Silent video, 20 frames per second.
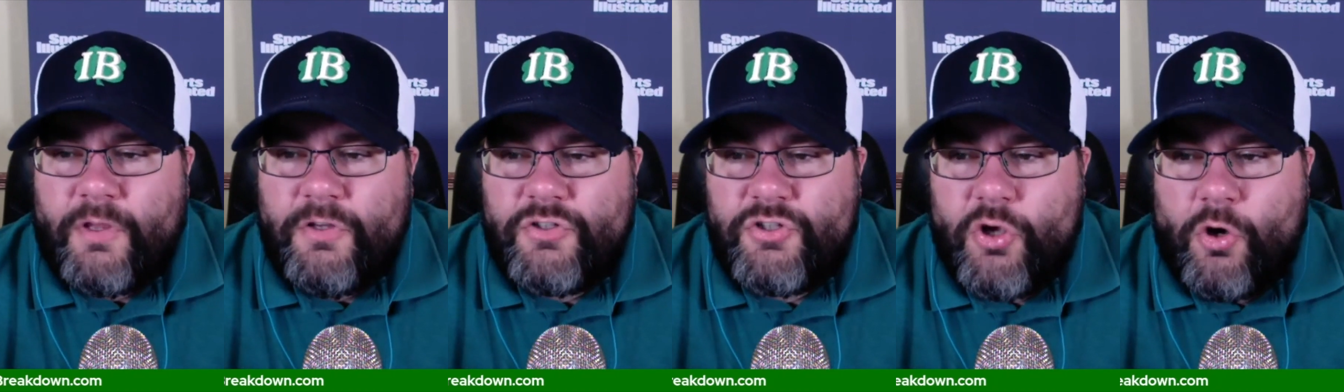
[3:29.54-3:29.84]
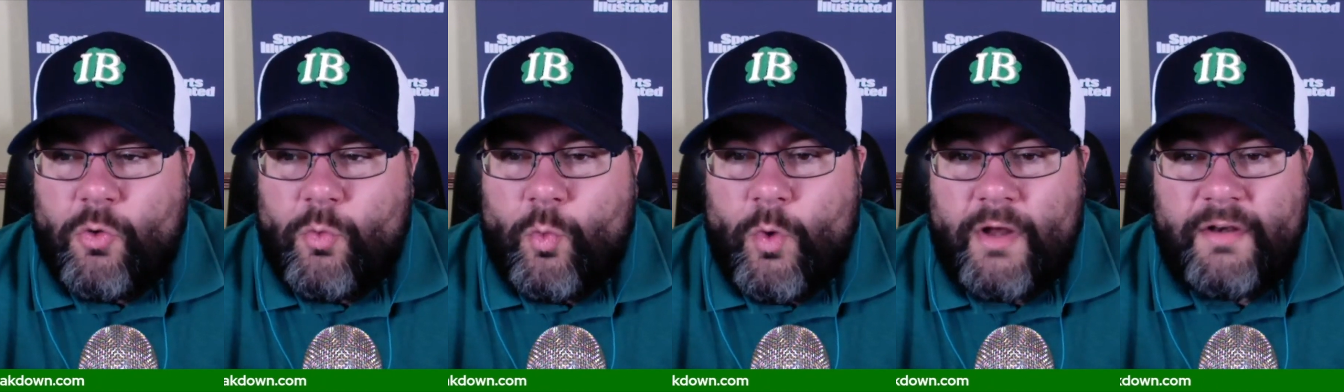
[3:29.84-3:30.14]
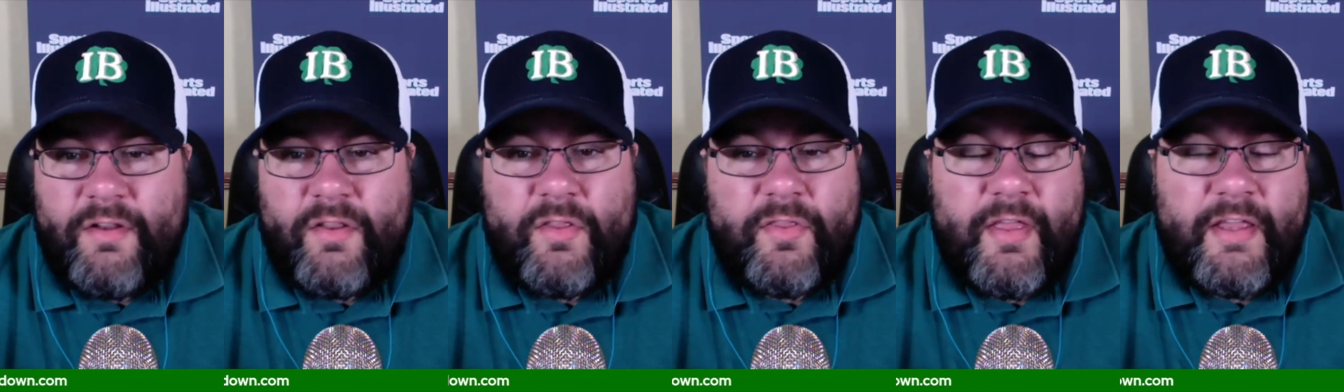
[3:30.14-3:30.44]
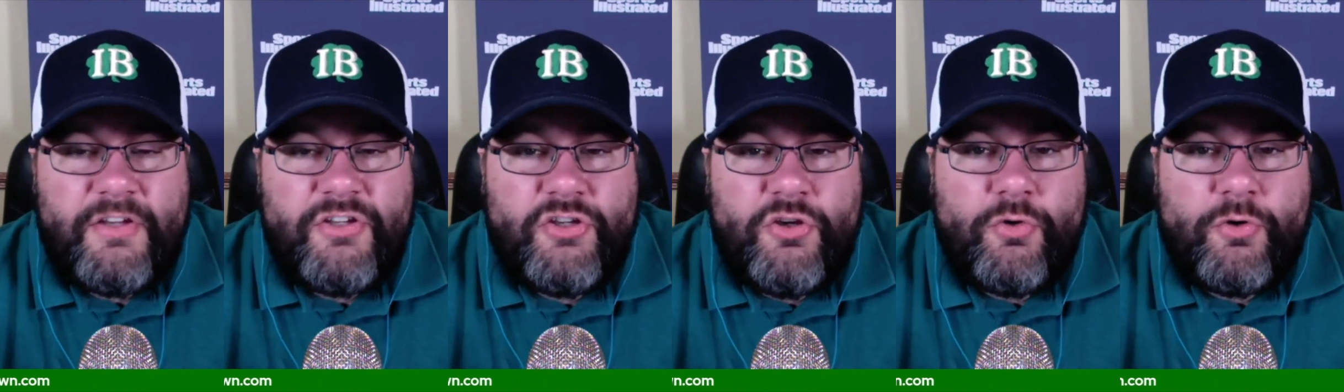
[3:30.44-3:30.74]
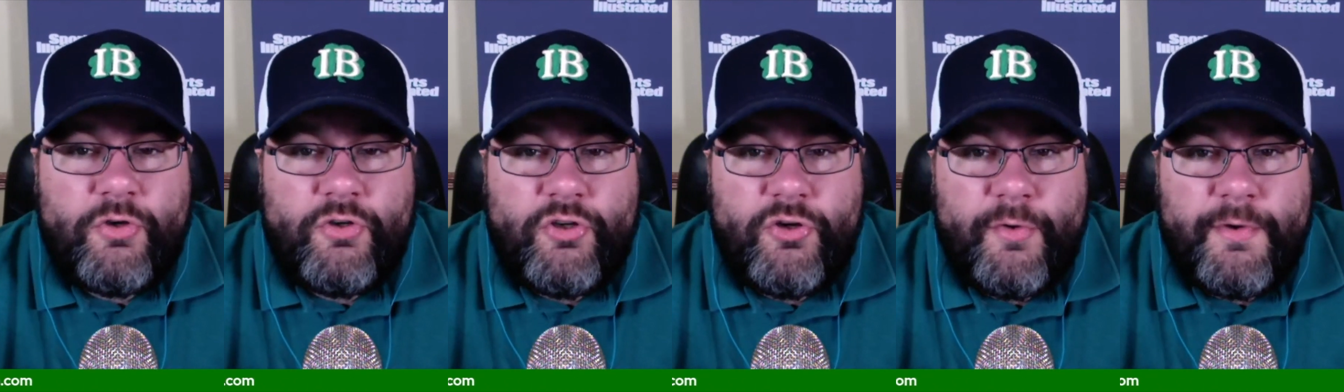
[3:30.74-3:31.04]
So one of the things you
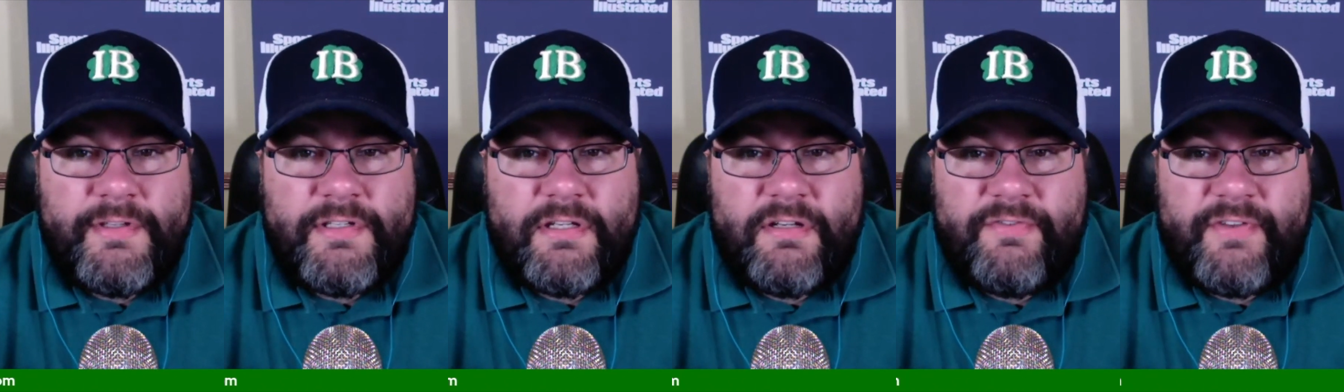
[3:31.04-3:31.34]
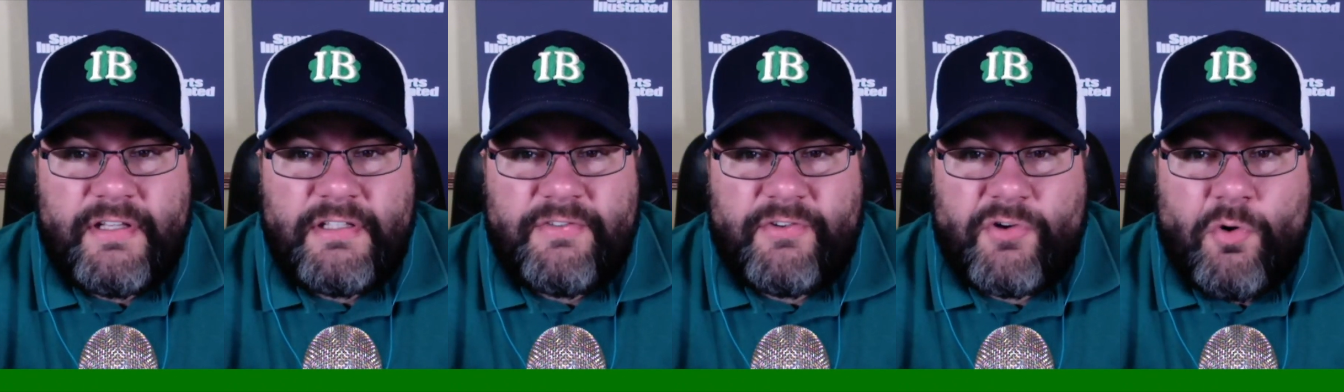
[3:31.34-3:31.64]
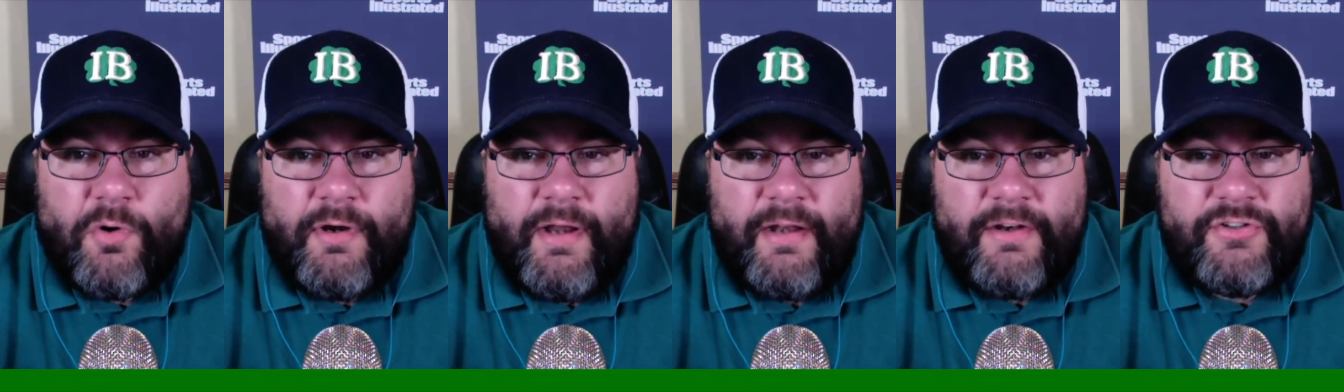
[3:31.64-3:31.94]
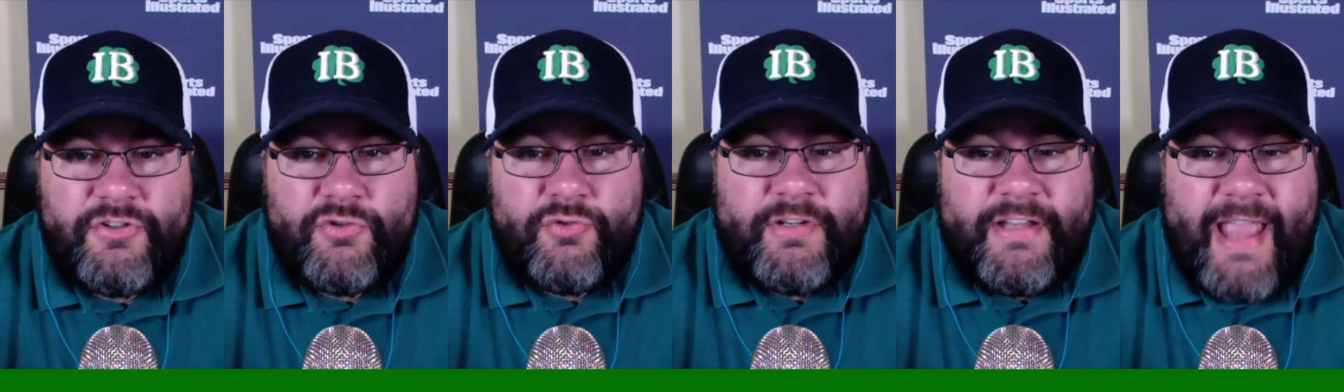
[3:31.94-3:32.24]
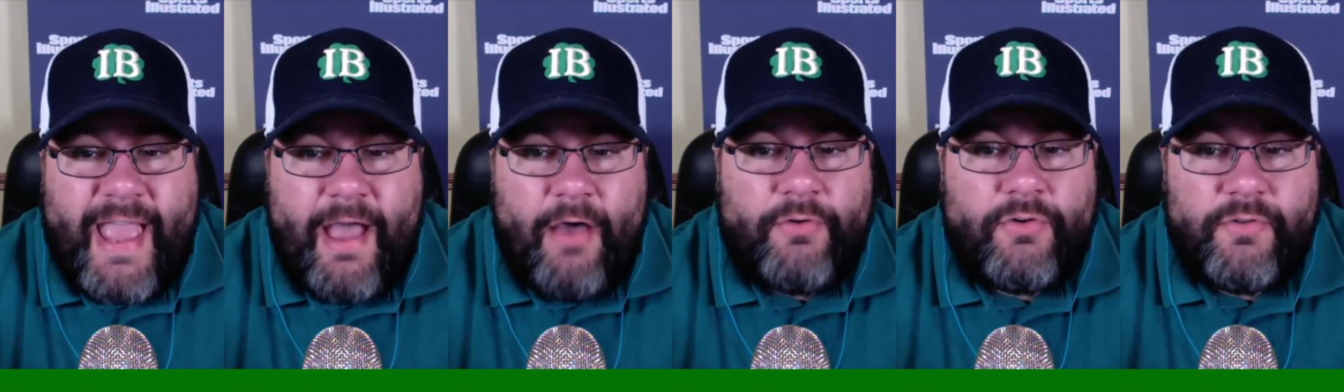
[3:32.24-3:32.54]
can do as a defensive coordinator to
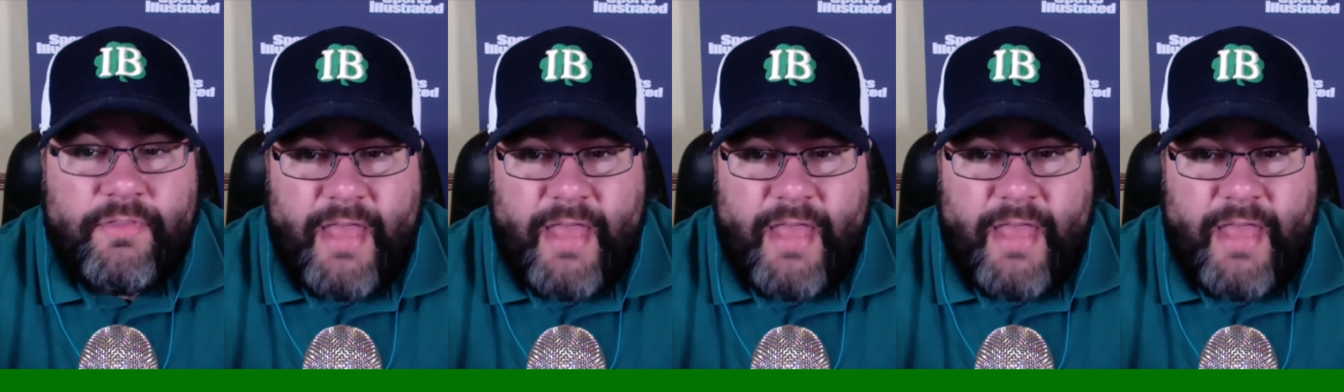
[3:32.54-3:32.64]
counter